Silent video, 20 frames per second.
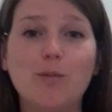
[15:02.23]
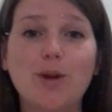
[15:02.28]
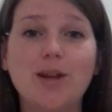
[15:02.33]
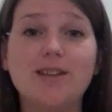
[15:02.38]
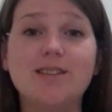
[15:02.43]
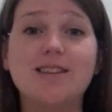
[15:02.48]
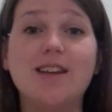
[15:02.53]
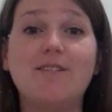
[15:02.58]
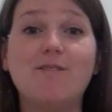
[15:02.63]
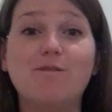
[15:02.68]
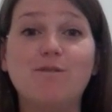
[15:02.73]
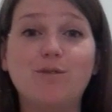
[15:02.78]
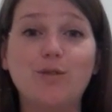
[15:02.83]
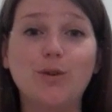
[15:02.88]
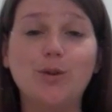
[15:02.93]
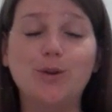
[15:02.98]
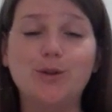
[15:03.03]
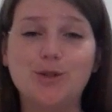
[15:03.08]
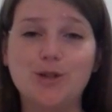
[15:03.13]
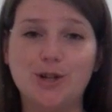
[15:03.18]
weeks and
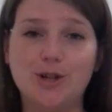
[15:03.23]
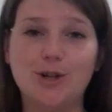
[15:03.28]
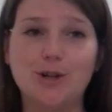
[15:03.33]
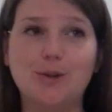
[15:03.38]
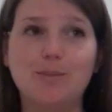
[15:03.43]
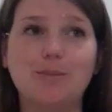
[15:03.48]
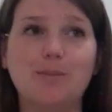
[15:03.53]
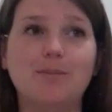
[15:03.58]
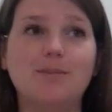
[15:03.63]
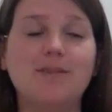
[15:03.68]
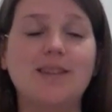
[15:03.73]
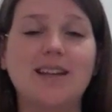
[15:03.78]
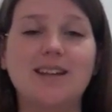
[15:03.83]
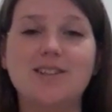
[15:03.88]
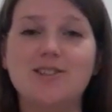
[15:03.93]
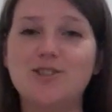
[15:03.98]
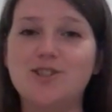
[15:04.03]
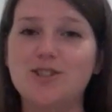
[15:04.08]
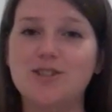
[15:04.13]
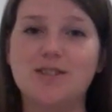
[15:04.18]
full term. That
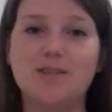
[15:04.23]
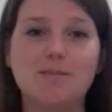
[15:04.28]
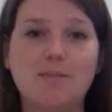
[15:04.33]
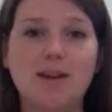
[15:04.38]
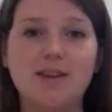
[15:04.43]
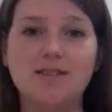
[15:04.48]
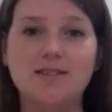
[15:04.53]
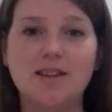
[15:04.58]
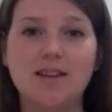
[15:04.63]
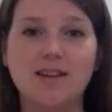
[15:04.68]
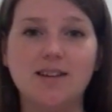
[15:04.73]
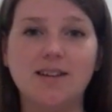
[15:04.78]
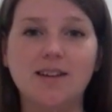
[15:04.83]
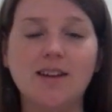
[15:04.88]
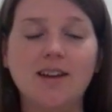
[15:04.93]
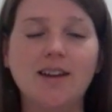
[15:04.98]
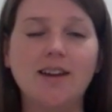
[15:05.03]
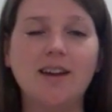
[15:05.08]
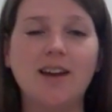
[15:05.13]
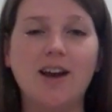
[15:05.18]
is just amazing.
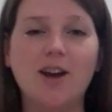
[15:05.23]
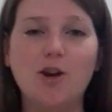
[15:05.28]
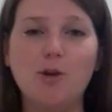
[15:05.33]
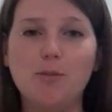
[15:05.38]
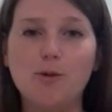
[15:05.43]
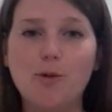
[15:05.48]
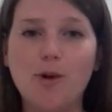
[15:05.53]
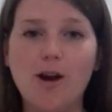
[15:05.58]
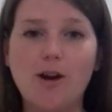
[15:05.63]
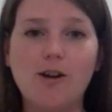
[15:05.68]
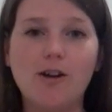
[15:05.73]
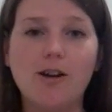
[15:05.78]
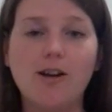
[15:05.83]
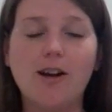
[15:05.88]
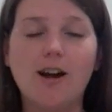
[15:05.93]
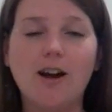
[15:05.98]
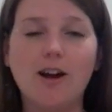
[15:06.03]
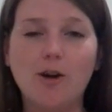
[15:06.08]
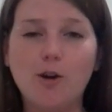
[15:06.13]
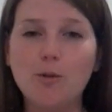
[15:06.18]

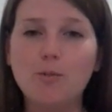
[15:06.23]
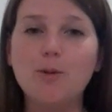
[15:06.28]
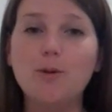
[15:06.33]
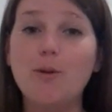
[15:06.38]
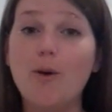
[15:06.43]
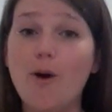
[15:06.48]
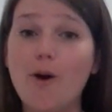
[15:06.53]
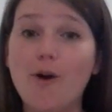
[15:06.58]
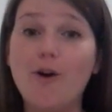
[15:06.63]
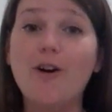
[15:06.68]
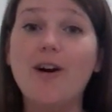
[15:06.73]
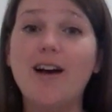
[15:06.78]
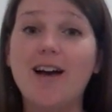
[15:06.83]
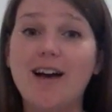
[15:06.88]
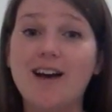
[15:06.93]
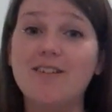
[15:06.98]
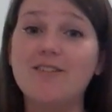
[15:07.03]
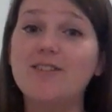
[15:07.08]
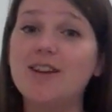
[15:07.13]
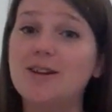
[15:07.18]
I hope you all
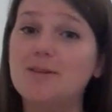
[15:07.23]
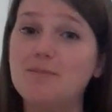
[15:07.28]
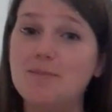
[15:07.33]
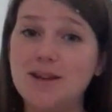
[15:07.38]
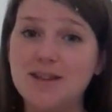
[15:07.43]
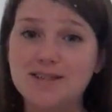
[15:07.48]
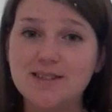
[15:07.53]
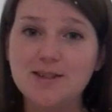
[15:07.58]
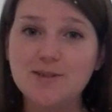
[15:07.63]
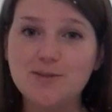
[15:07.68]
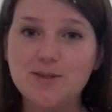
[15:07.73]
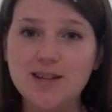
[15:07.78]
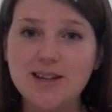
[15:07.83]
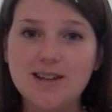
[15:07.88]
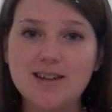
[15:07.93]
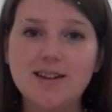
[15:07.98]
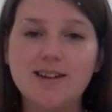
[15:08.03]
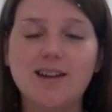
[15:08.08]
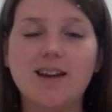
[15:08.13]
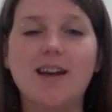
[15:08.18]
have an amazing
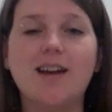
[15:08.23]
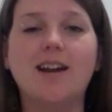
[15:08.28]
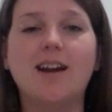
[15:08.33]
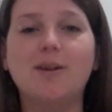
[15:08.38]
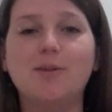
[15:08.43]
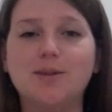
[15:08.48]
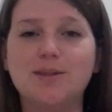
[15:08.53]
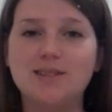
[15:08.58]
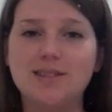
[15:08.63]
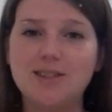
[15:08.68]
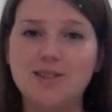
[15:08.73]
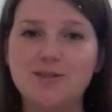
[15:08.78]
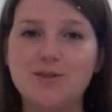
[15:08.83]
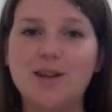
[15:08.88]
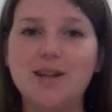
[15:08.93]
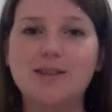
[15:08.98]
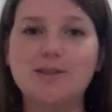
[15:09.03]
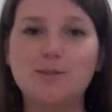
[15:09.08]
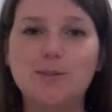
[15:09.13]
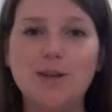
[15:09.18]
week, and I will see you
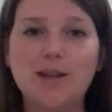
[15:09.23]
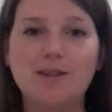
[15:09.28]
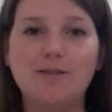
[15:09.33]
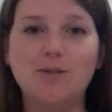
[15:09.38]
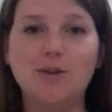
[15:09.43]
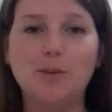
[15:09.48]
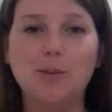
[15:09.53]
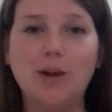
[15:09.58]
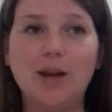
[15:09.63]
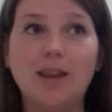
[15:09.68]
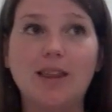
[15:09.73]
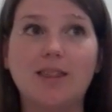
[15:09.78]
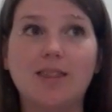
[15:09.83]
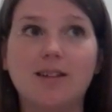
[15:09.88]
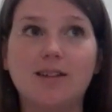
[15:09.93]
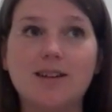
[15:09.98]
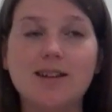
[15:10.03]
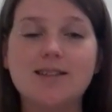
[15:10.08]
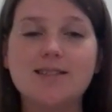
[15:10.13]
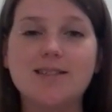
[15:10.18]
next week for week
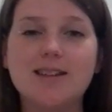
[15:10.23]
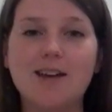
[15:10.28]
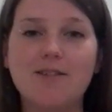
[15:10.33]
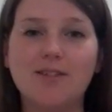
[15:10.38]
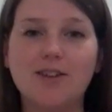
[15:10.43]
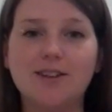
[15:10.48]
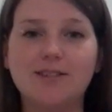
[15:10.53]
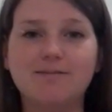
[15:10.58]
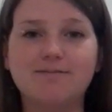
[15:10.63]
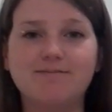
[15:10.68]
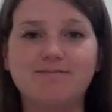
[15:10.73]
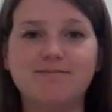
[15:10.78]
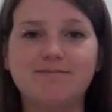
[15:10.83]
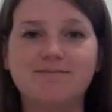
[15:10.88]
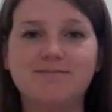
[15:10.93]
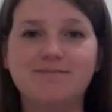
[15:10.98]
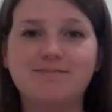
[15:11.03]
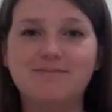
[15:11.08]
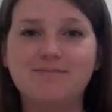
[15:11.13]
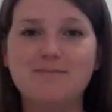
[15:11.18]
37.
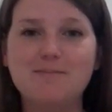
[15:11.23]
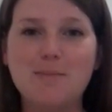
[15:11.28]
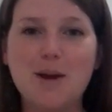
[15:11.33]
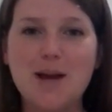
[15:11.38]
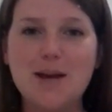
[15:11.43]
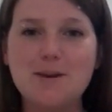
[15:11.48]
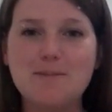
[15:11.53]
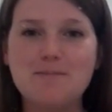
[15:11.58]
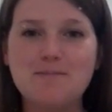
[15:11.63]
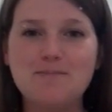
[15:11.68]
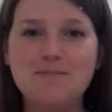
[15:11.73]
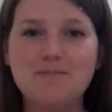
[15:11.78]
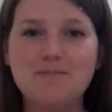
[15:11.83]
Bye.